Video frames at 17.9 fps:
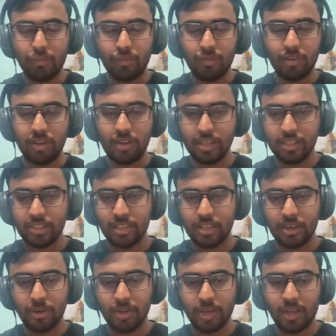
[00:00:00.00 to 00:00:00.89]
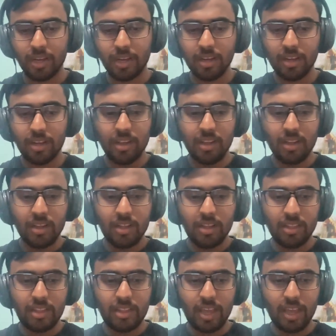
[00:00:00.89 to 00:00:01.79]
of learnings that you get,
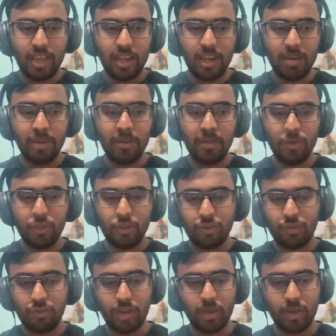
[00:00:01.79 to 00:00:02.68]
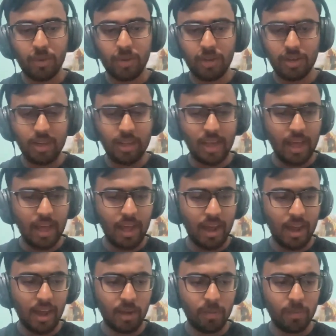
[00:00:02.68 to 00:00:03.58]
they remain with you forever.
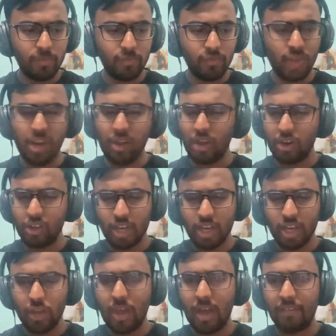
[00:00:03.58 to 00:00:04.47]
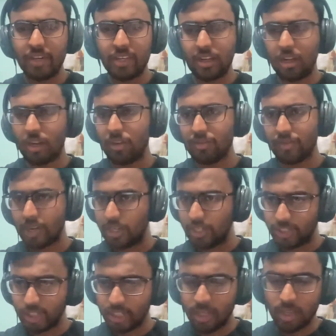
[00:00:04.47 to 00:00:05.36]
And when you're young, you have a ton of
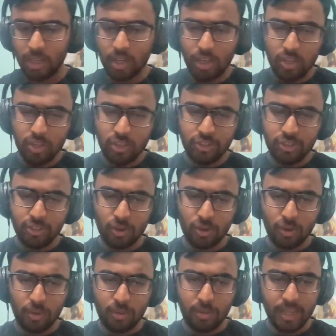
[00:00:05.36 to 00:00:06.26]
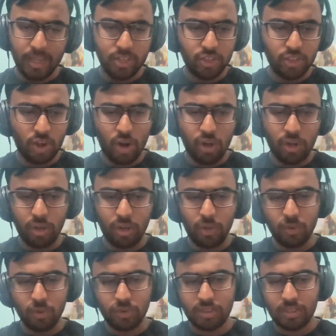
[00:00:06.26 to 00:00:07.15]
energy. So make sure to
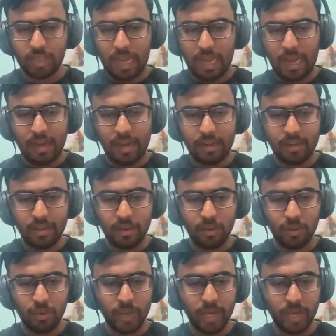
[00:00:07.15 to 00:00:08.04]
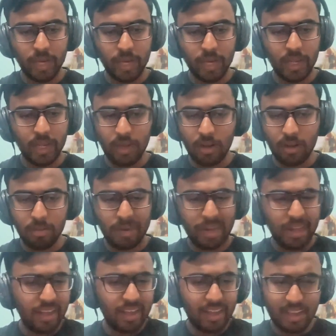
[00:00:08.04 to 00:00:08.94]
use that very well
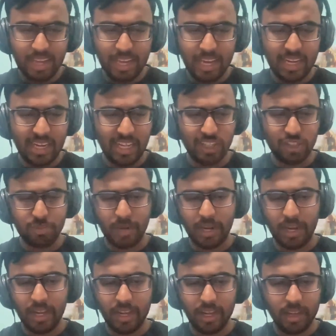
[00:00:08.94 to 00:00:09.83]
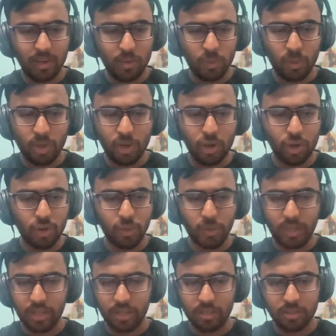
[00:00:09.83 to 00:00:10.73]
by at least spending 1 or
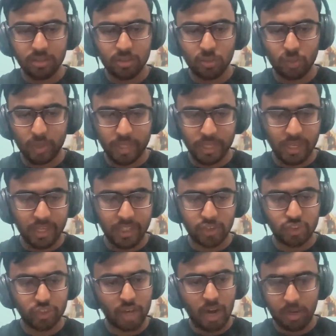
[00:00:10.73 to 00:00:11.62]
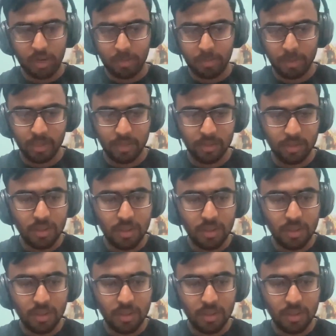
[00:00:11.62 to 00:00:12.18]
2 years working at a startup and,